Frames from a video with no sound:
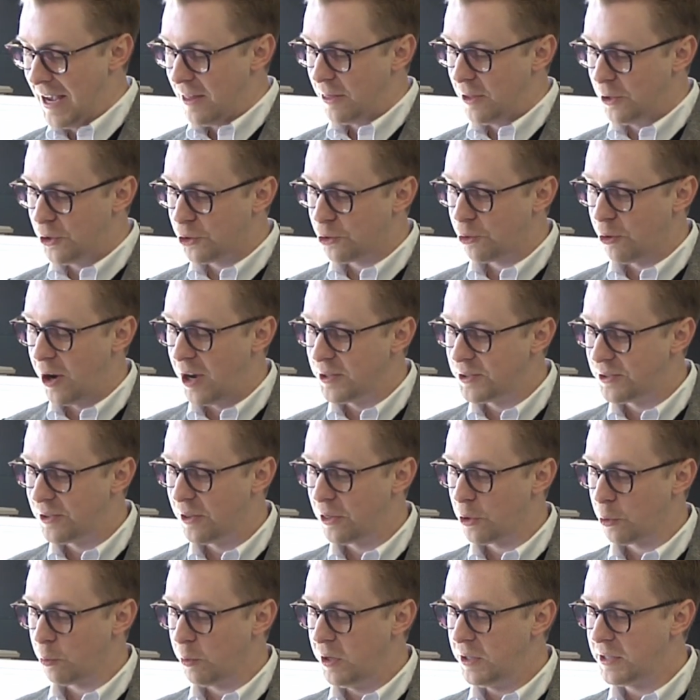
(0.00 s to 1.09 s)
the trust that
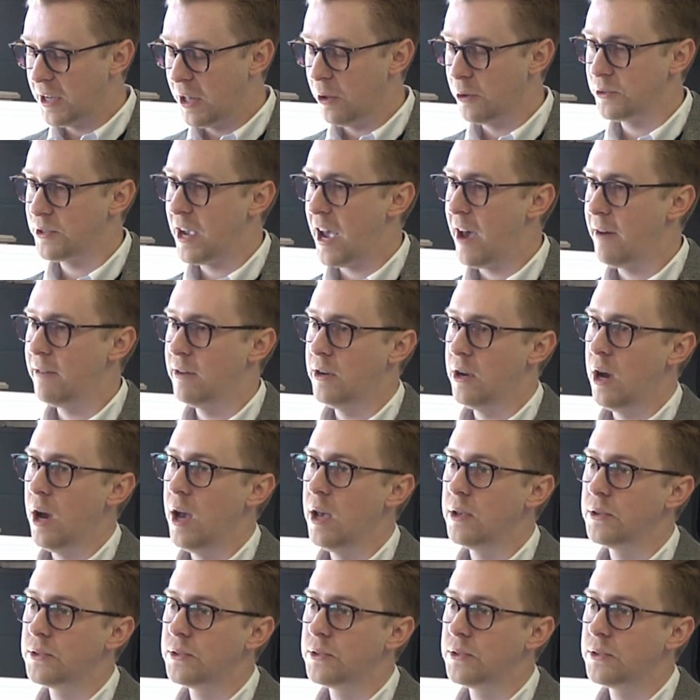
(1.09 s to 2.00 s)
the retailers have in us.